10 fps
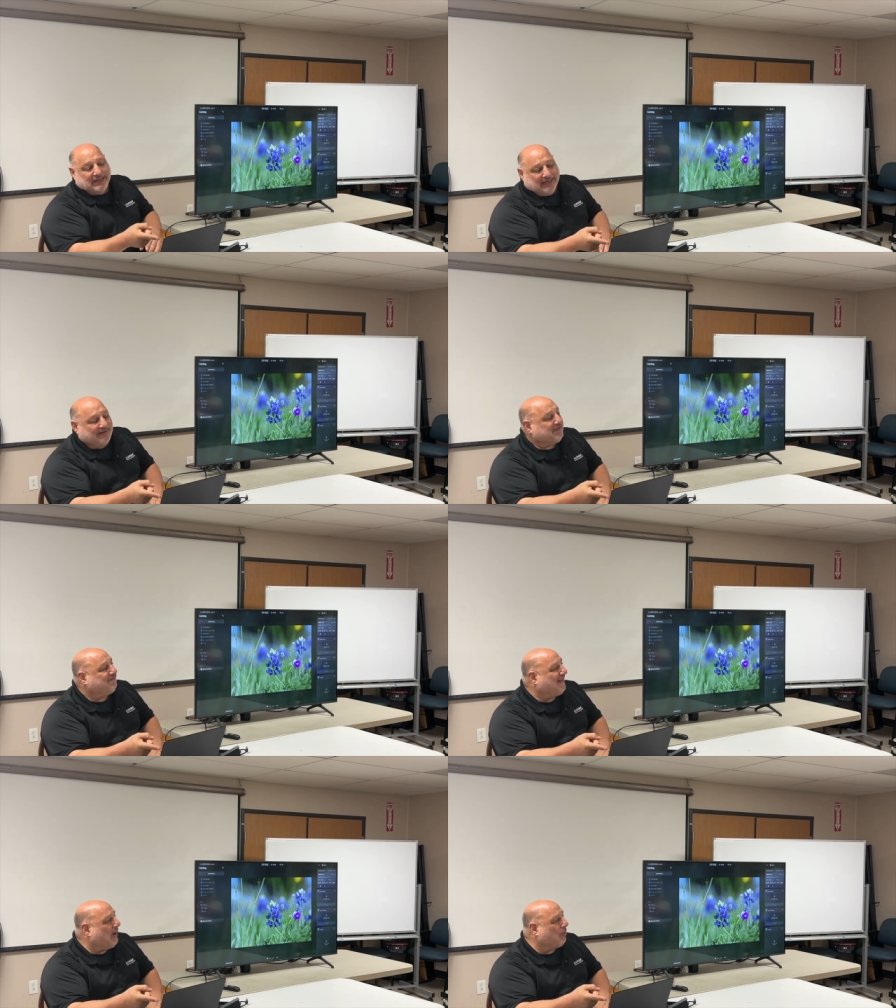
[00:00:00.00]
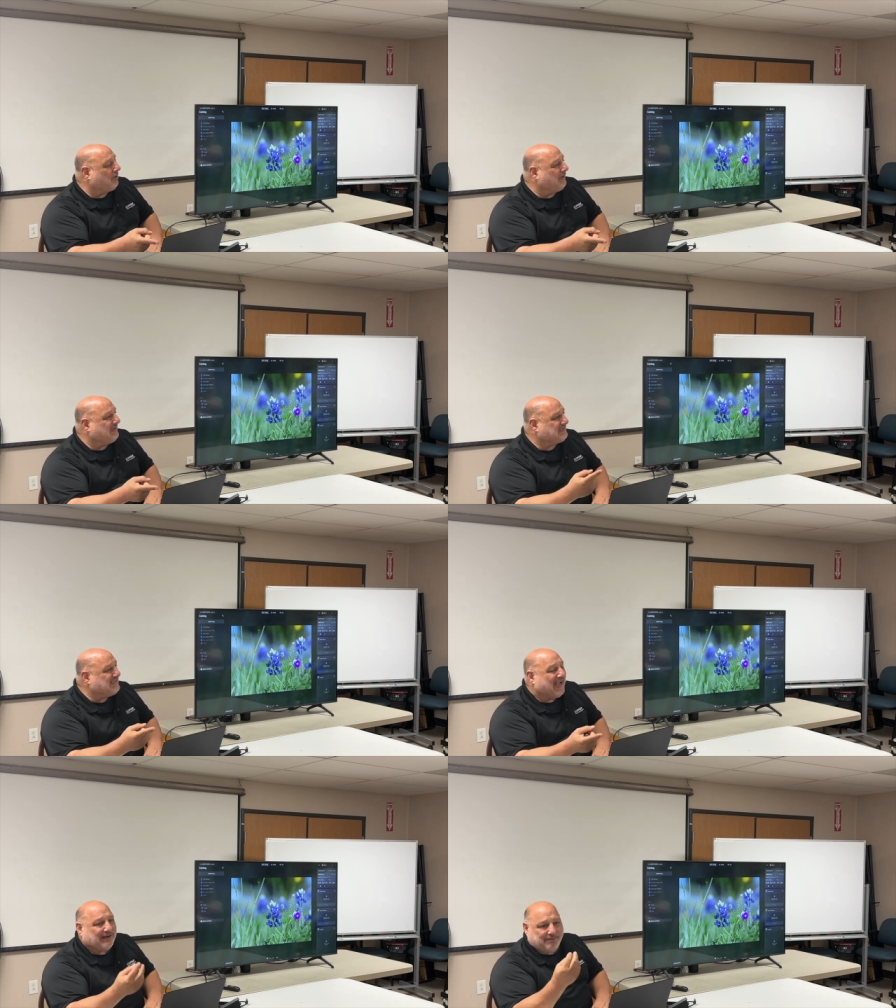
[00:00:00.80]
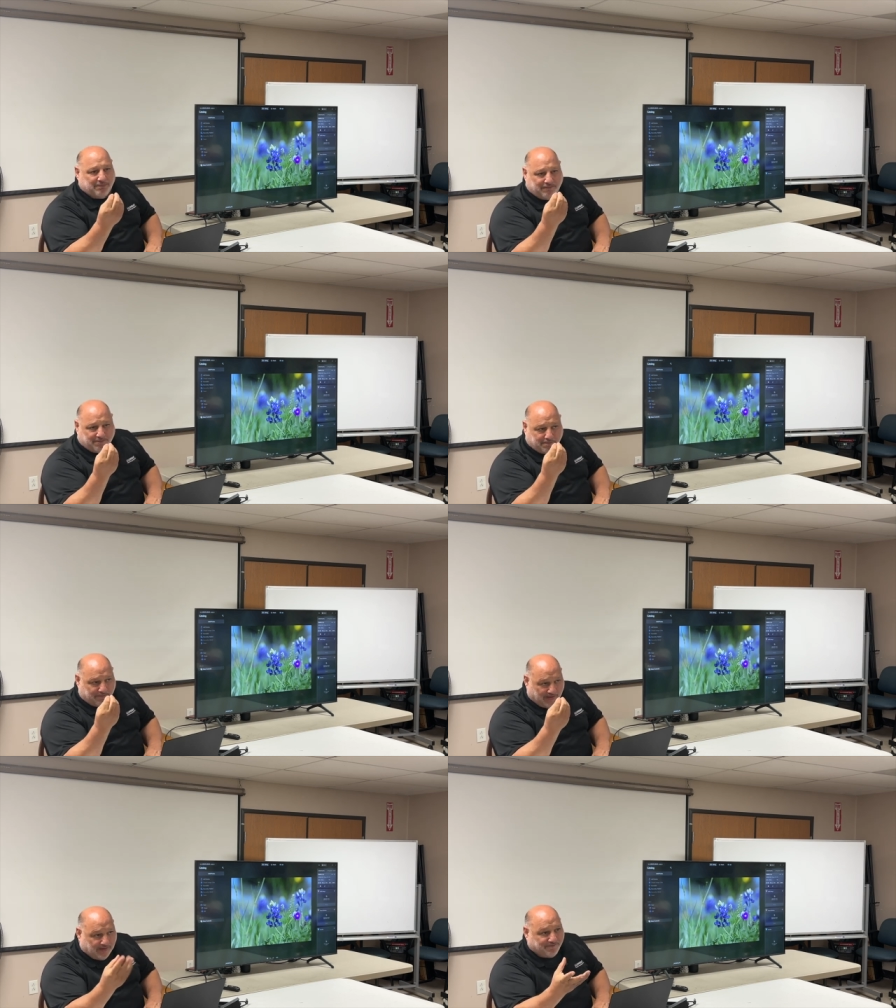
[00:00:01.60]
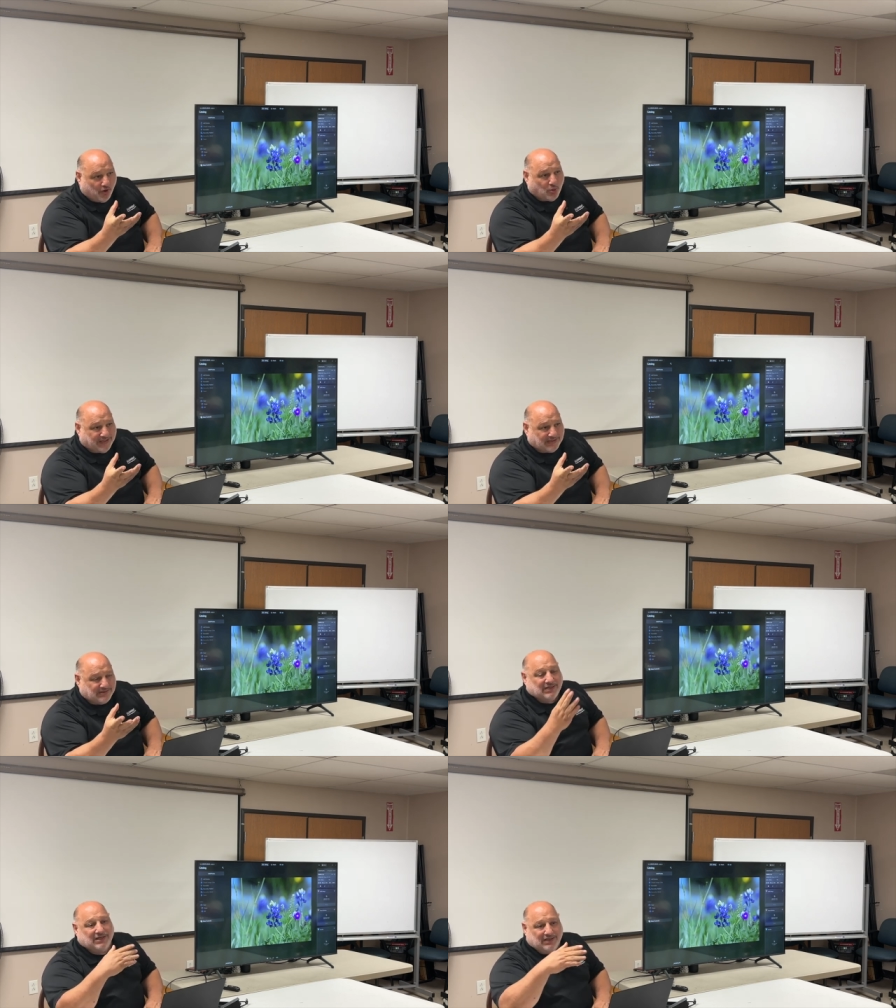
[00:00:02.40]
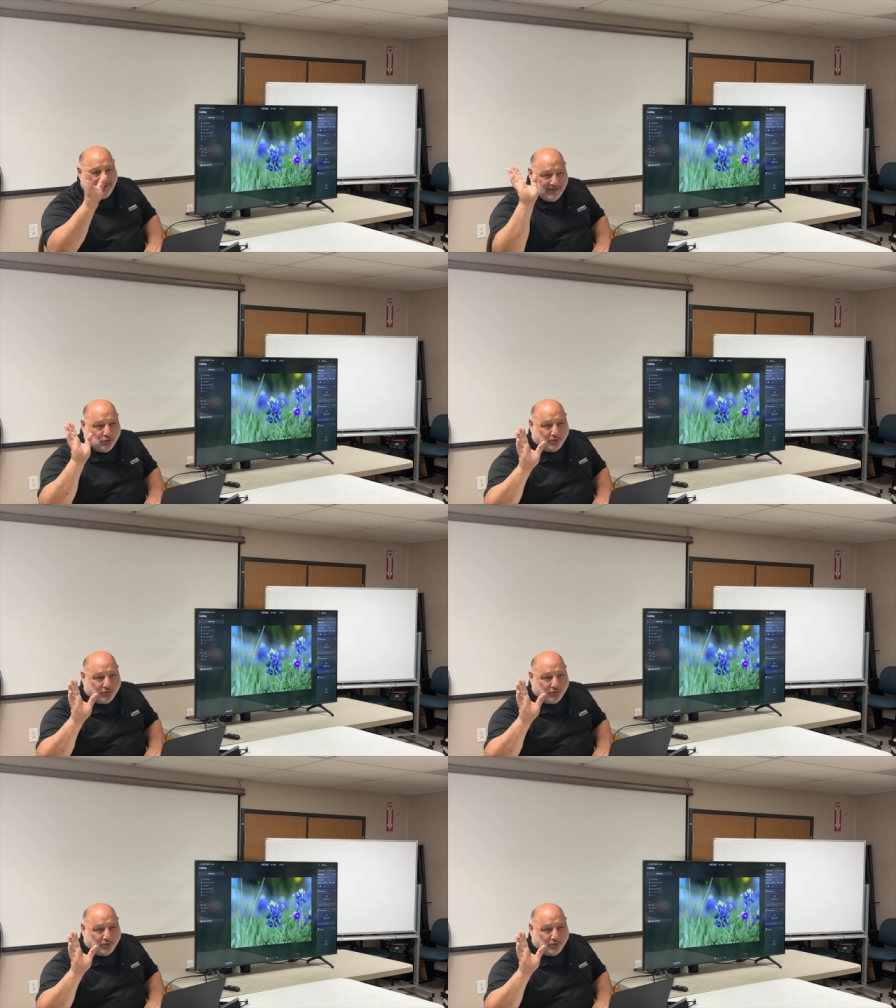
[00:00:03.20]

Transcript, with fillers: If the flower is not in focus, it'll